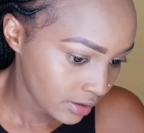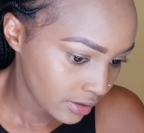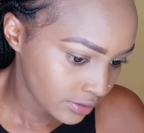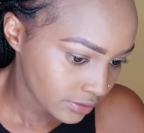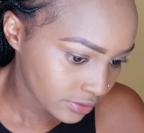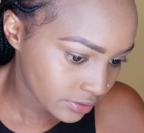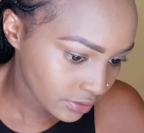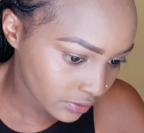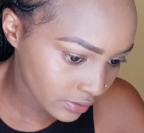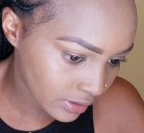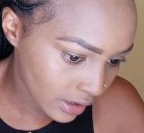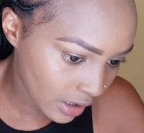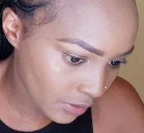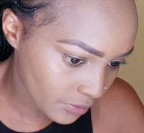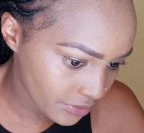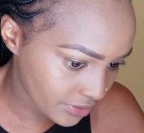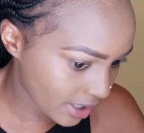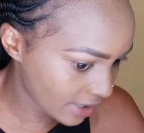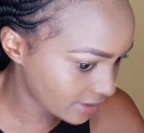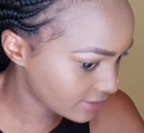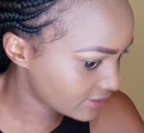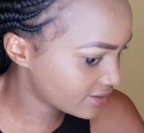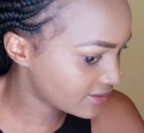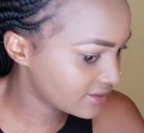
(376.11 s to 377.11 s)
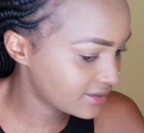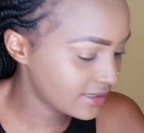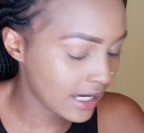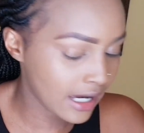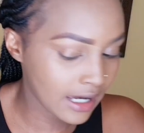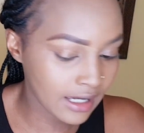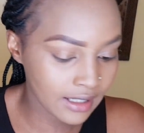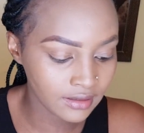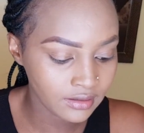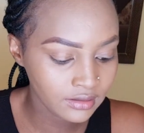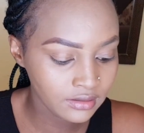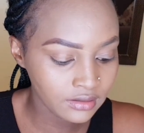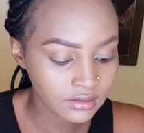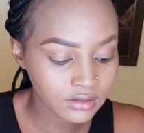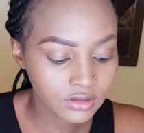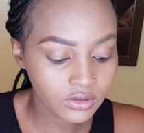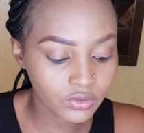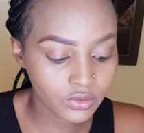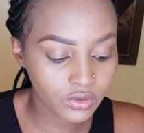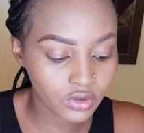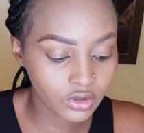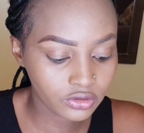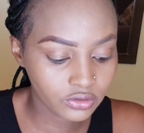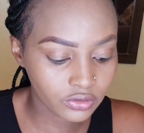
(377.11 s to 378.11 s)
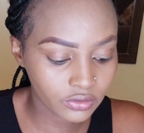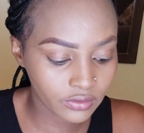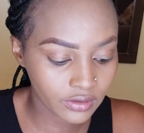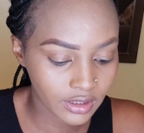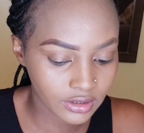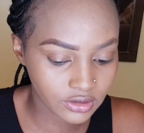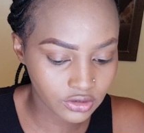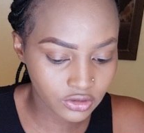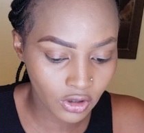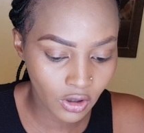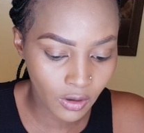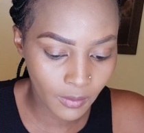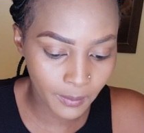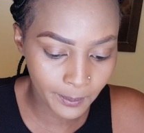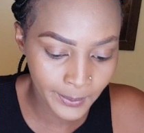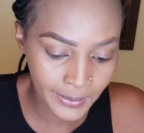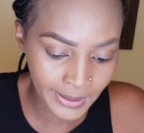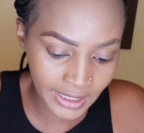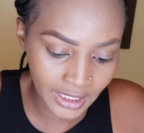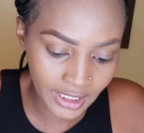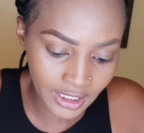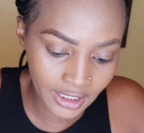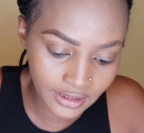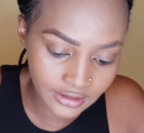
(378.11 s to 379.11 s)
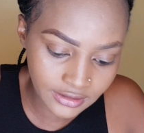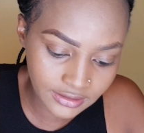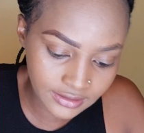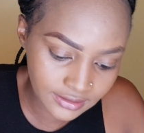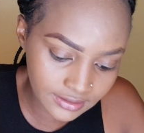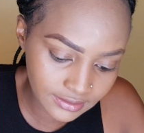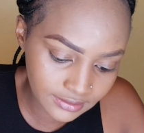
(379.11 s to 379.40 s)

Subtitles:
so now that's done. You go to the top part.